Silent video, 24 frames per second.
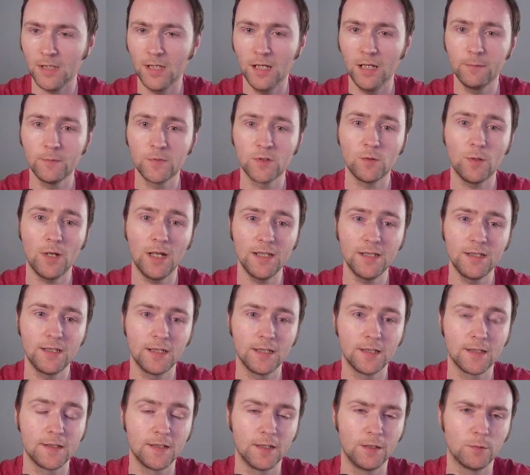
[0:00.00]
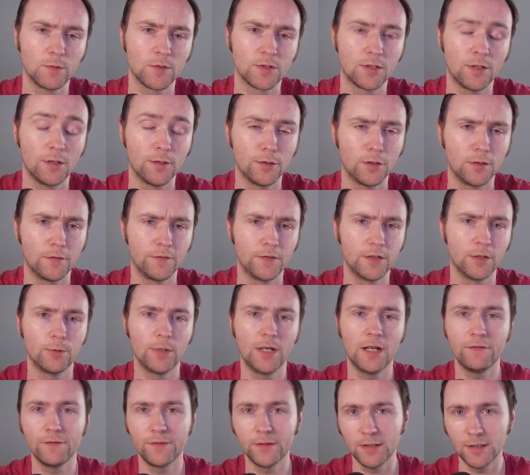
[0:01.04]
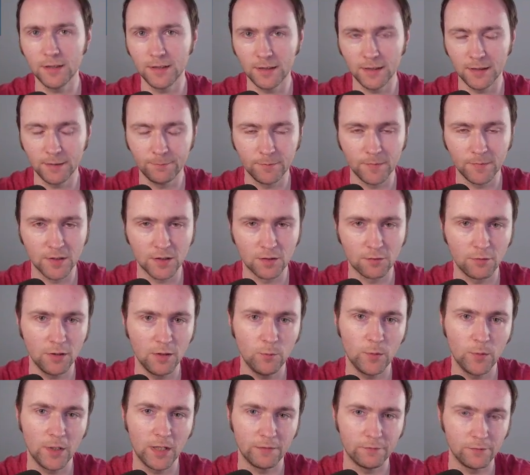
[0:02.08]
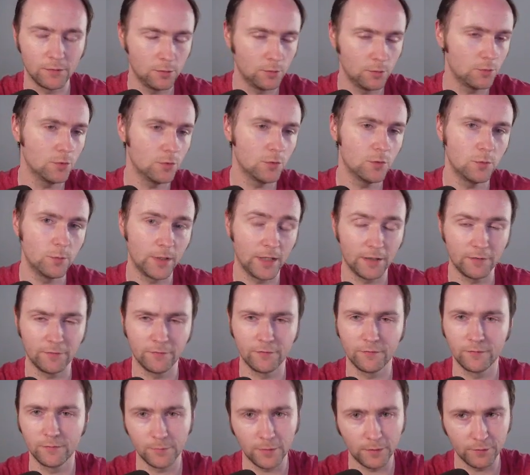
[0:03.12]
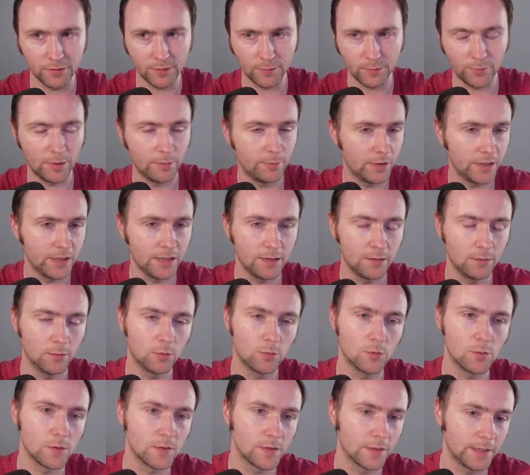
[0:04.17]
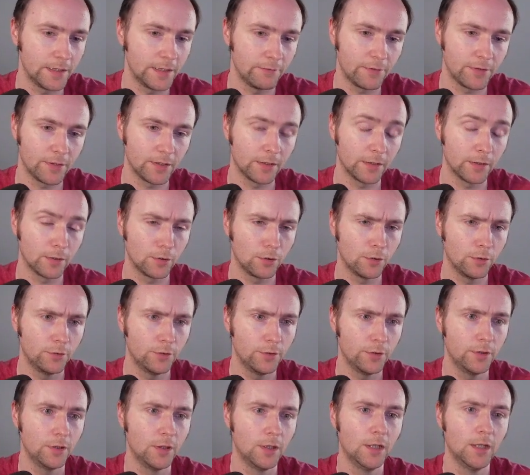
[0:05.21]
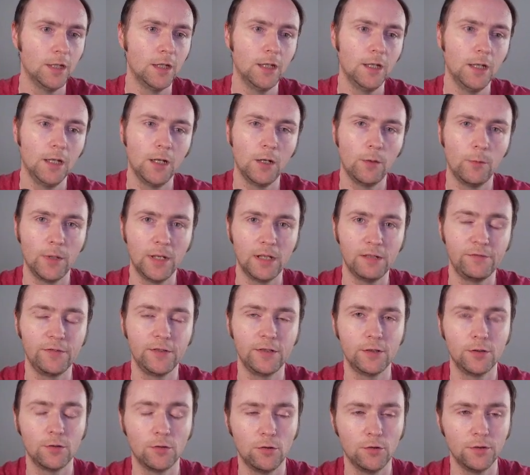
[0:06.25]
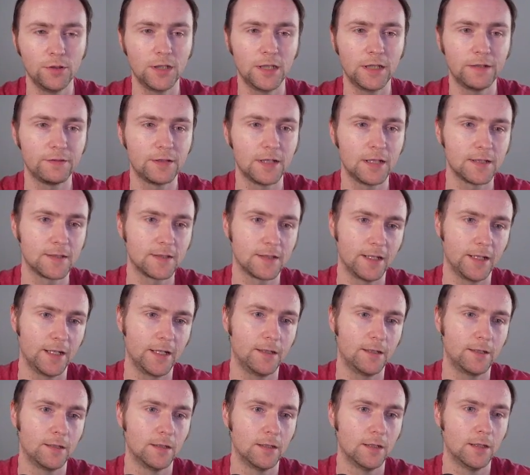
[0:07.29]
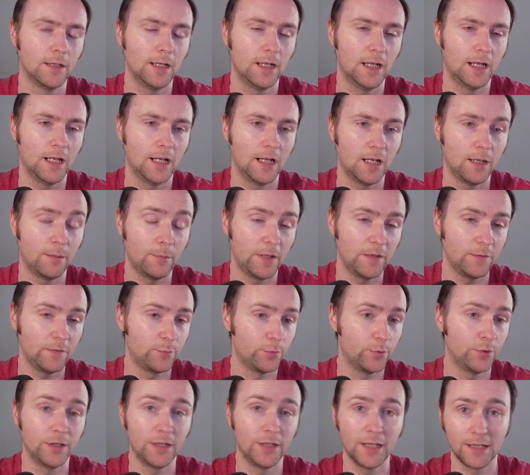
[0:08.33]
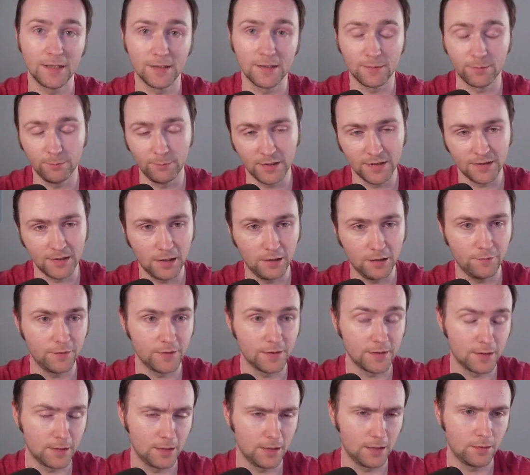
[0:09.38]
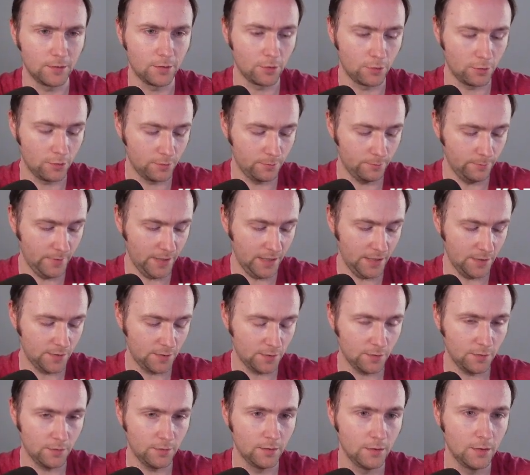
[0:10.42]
So as you can see, we're starting off here. We have the screen, we have the logo, we have obviously Premier League logos and everything included. We have here on the left hand side, I've put in as myself as the current manager.